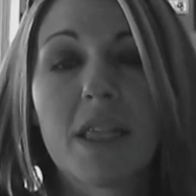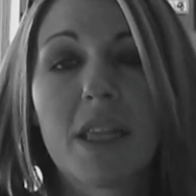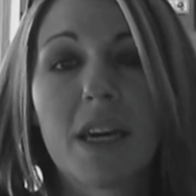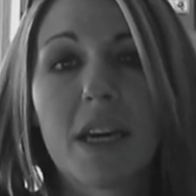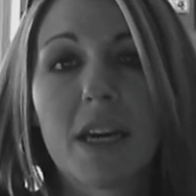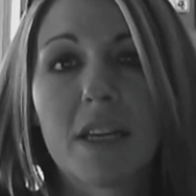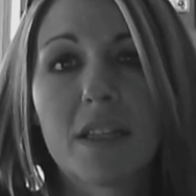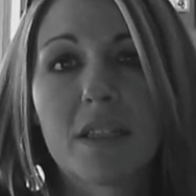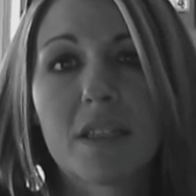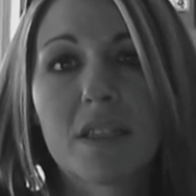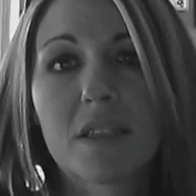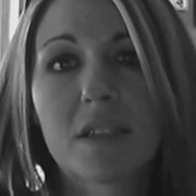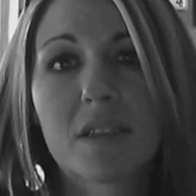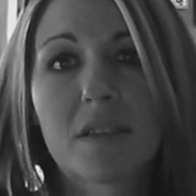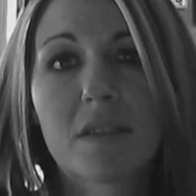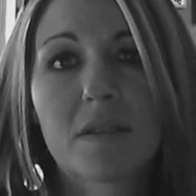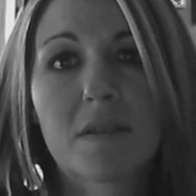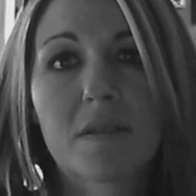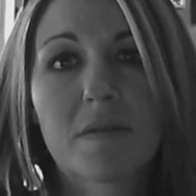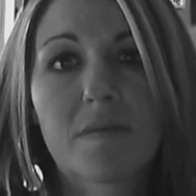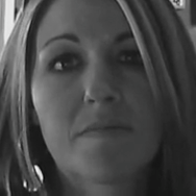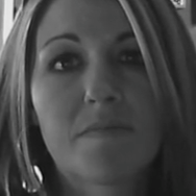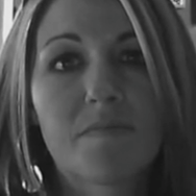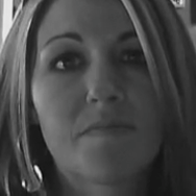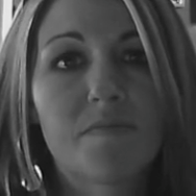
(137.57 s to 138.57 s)

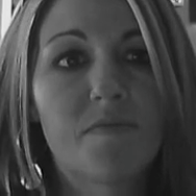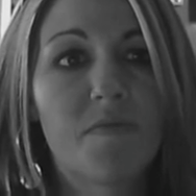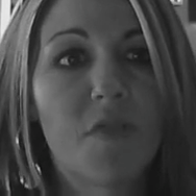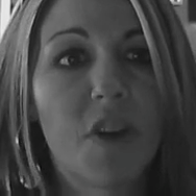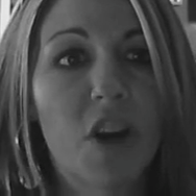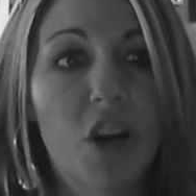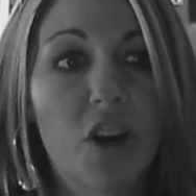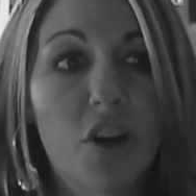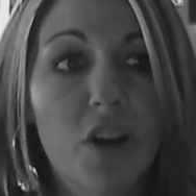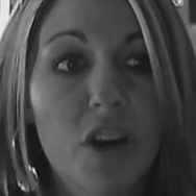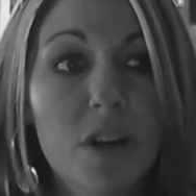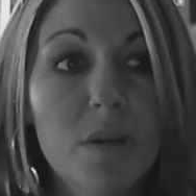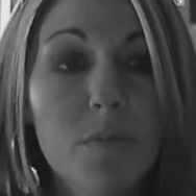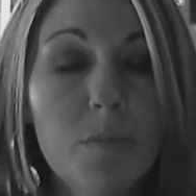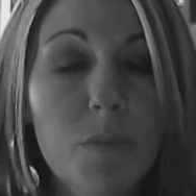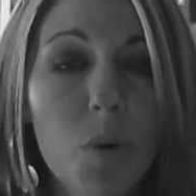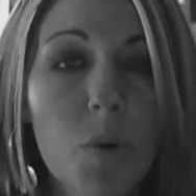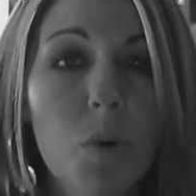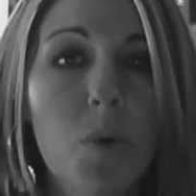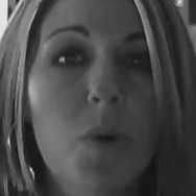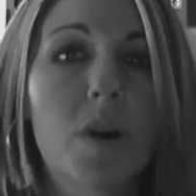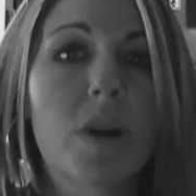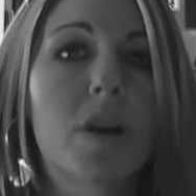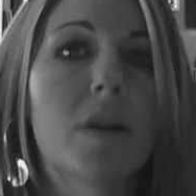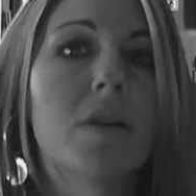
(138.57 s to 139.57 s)
That's very
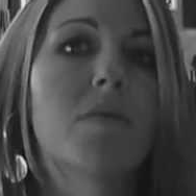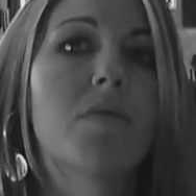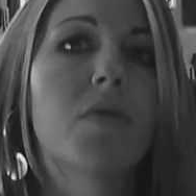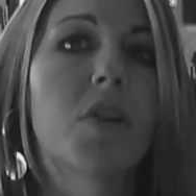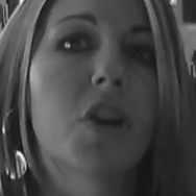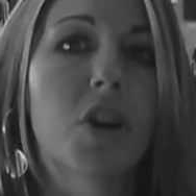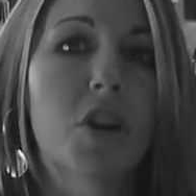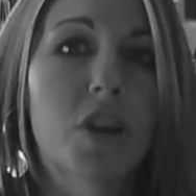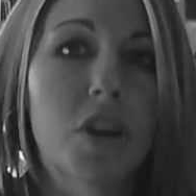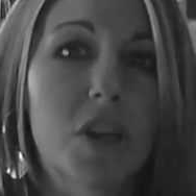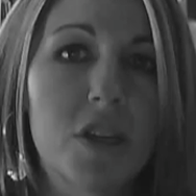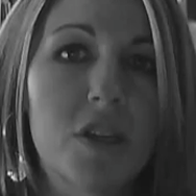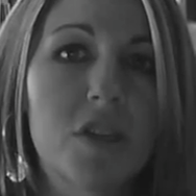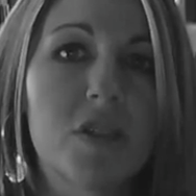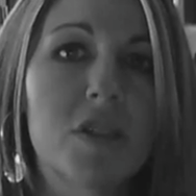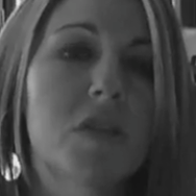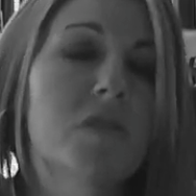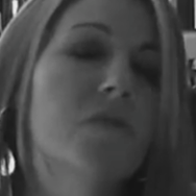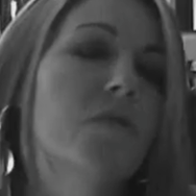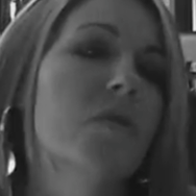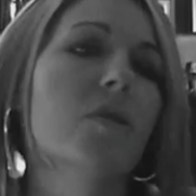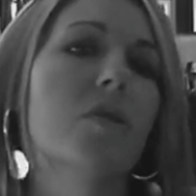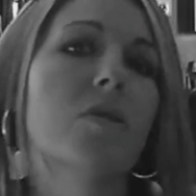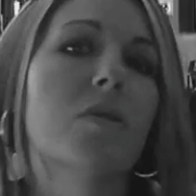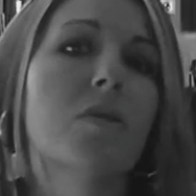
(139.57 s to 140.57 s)
important, very
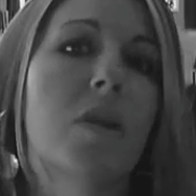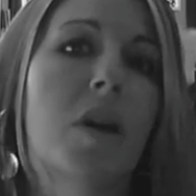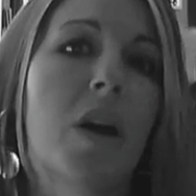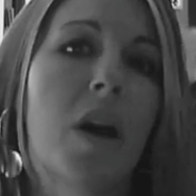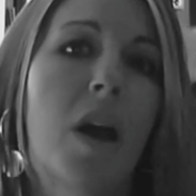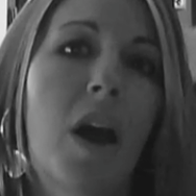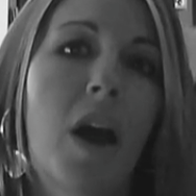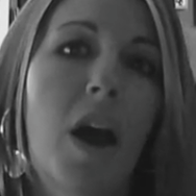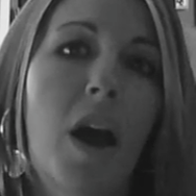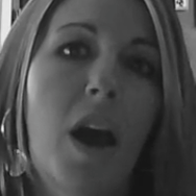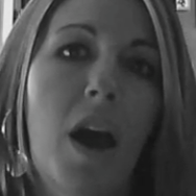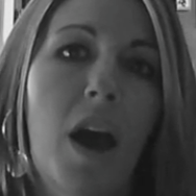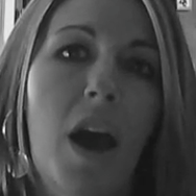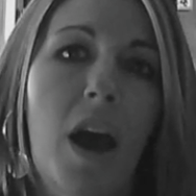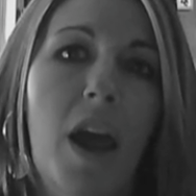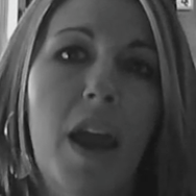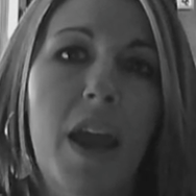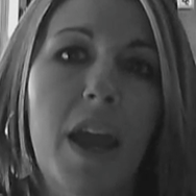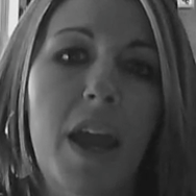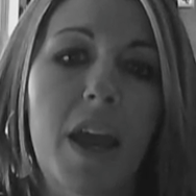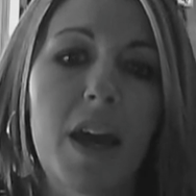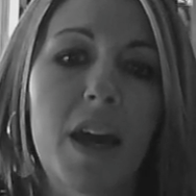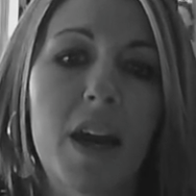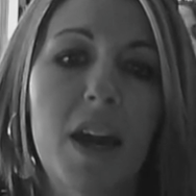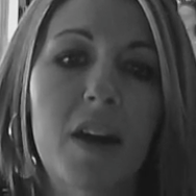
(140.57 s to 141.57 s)
useful,
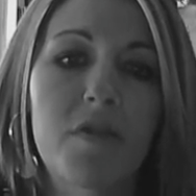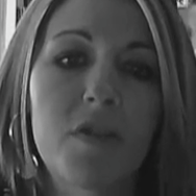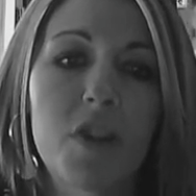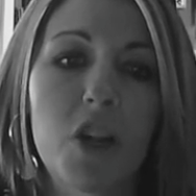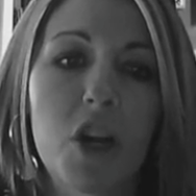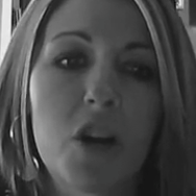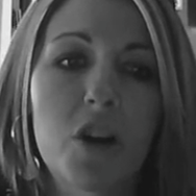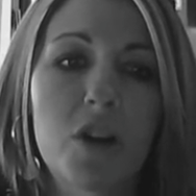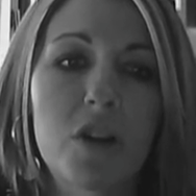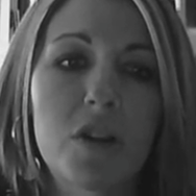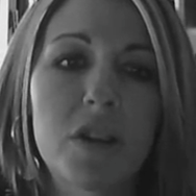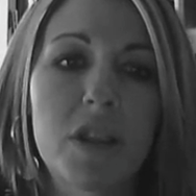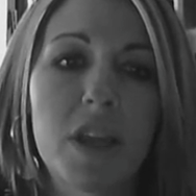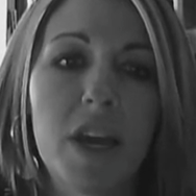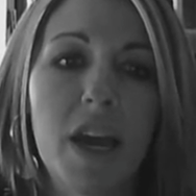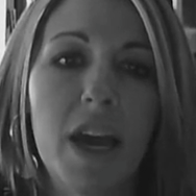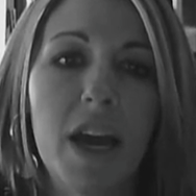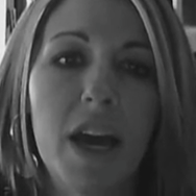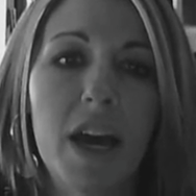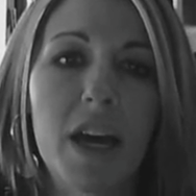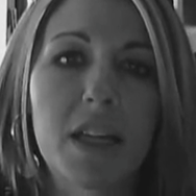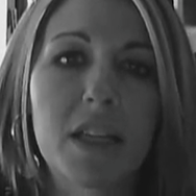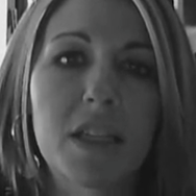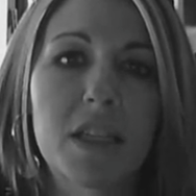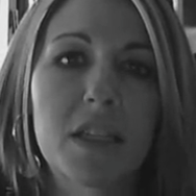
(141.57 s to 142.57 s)
and I've learned
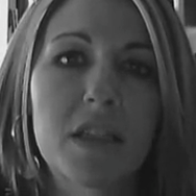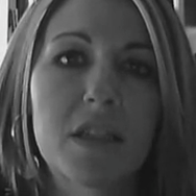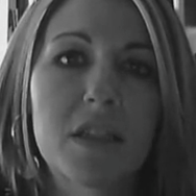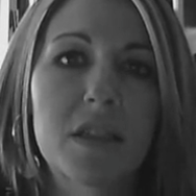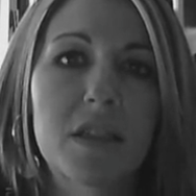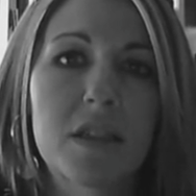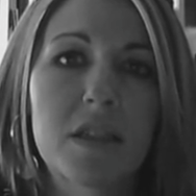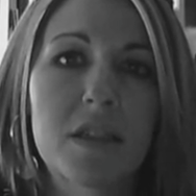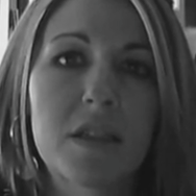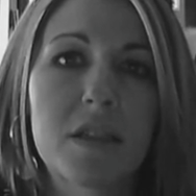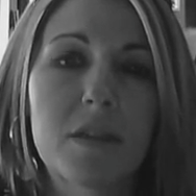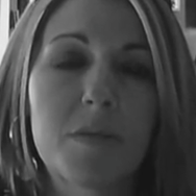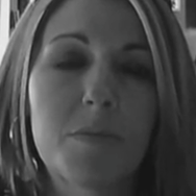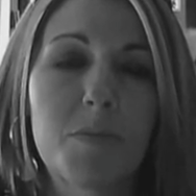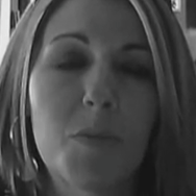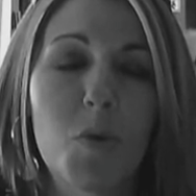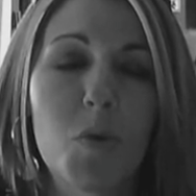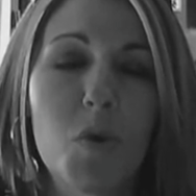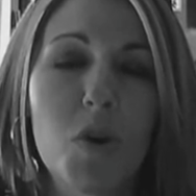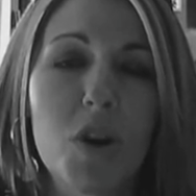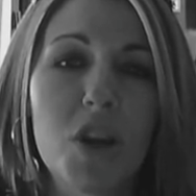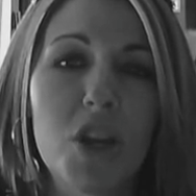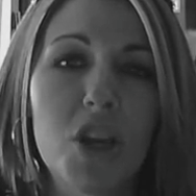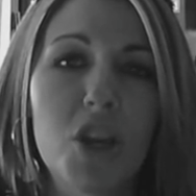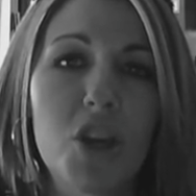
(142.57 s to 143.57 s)
that the
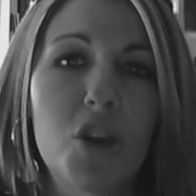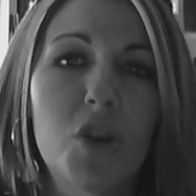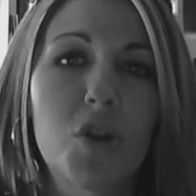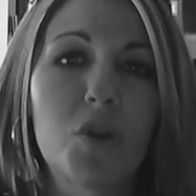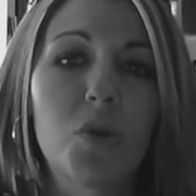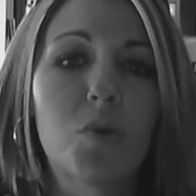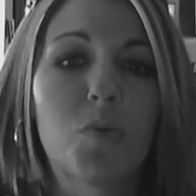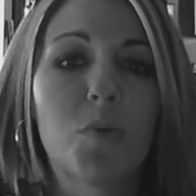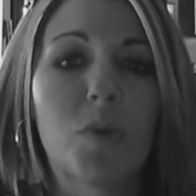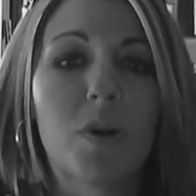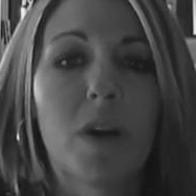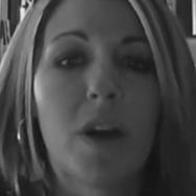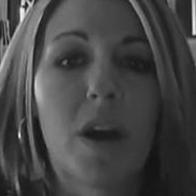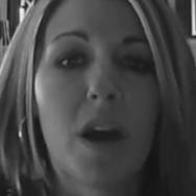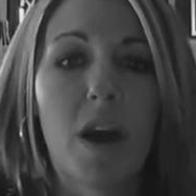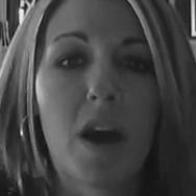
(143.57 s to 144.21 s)
more you